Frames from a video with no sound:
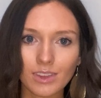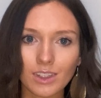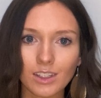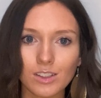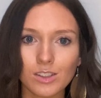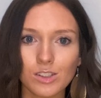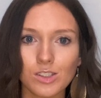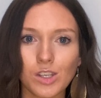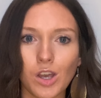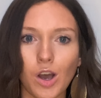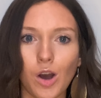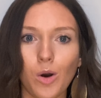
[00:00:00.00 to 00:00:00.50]

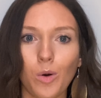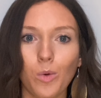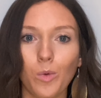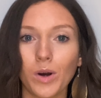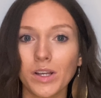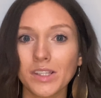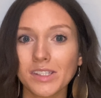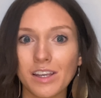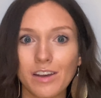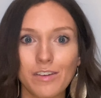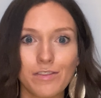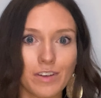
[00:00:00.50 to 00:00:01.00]
So
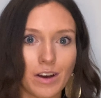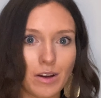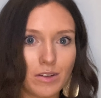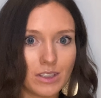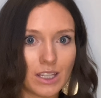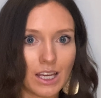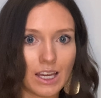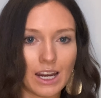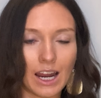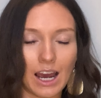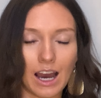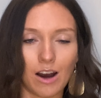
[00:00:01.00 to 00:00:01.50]
once I found
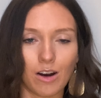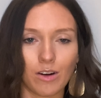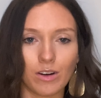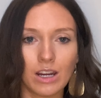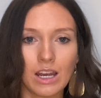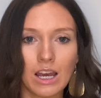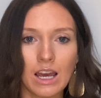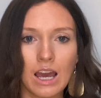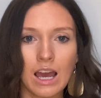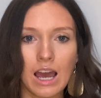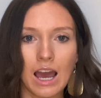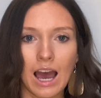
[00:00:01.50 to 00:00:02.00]
that out,
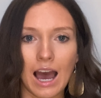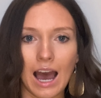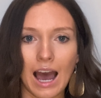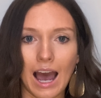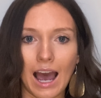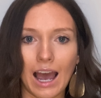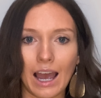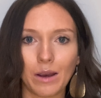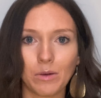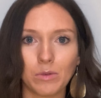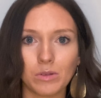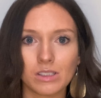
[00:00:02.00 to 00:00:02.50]

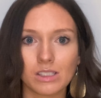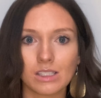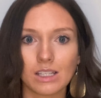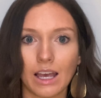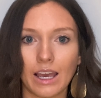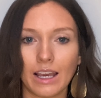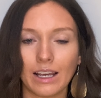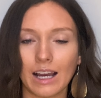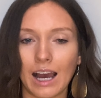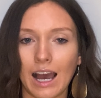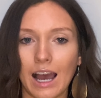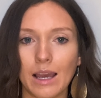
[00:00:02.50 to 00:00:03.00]
I was
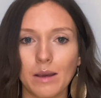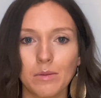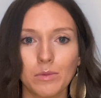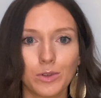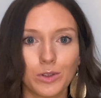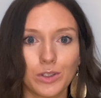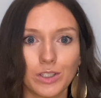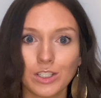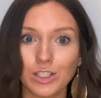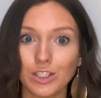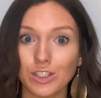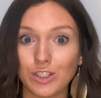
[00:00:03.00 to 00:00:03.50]
like, I'm
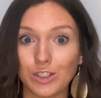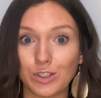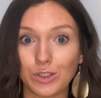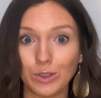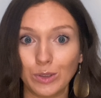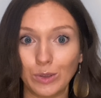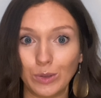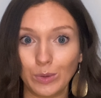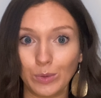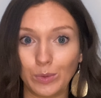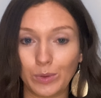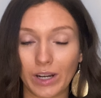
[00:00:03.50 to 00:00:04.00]
going to
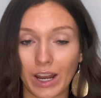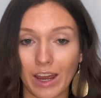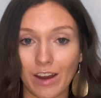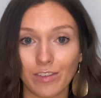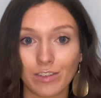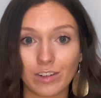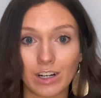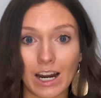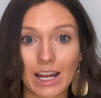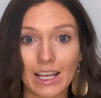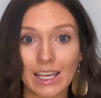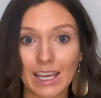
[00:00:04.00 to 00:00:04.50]
do
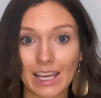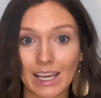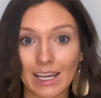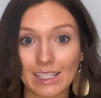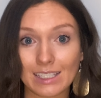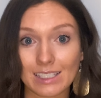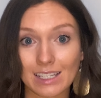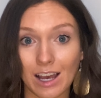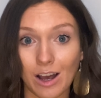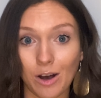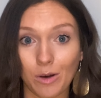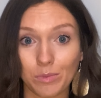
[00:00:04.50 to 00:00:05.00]
whatever I can
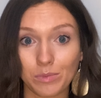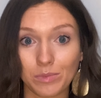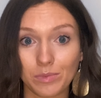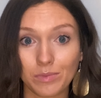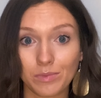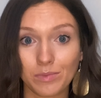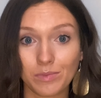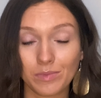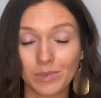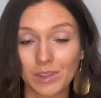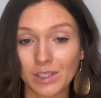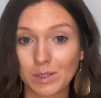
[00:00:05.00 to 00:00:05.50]
to help
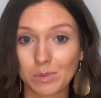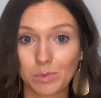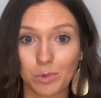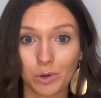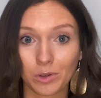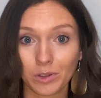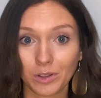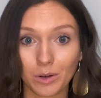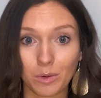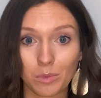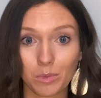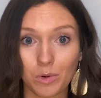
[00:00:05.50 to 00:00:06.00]
this poor
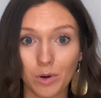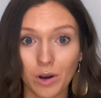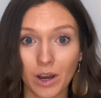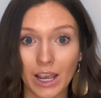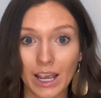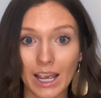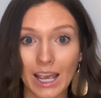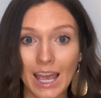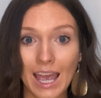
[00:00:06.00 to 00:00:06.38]
little boy,